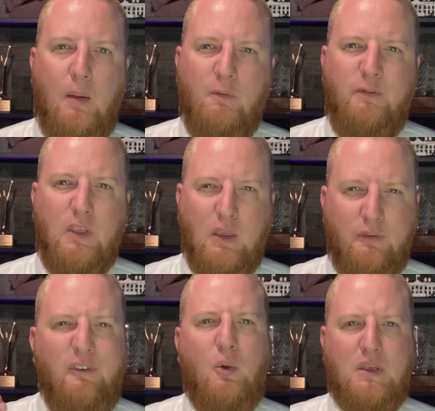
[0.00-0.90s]
feeling
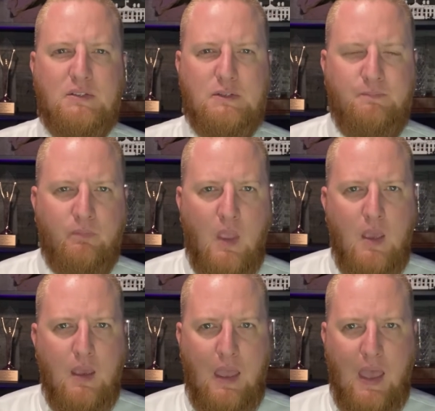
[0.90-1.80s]
focused.
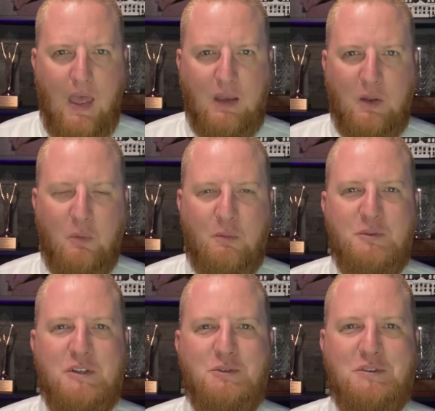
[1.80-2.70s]
And what
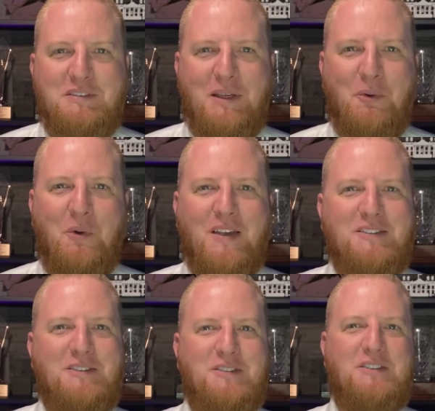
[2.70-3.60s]
was interesting was
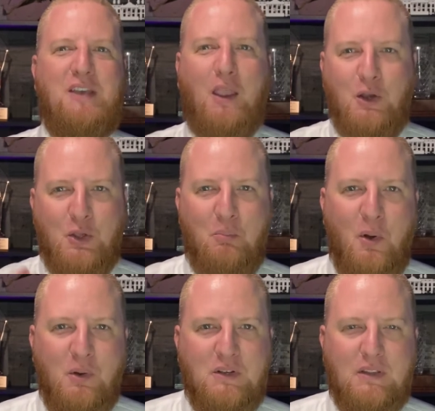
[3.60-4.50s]
there's a second
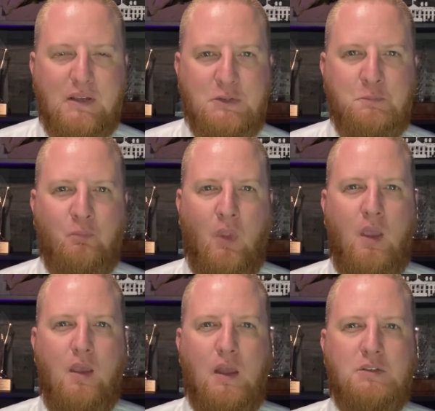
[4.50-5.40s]
component to this.
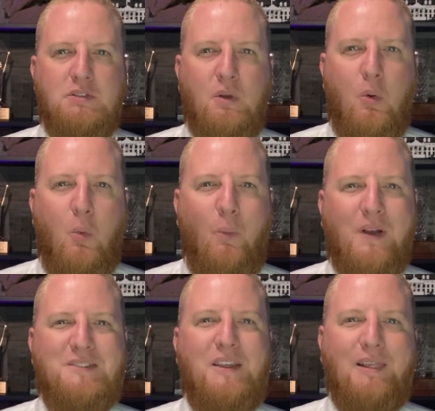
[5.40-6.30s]
It's what
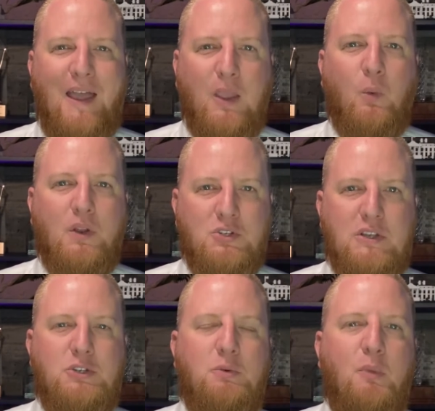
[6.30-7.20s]
is the language
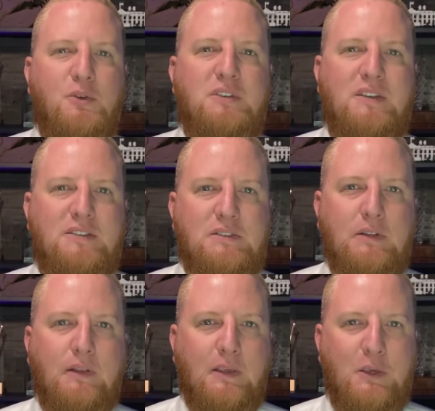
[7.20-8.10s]
that you most
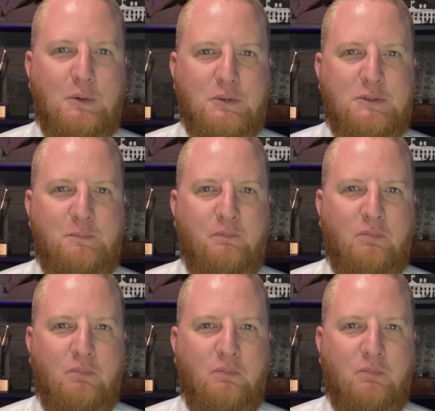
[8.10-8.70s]
consistently use?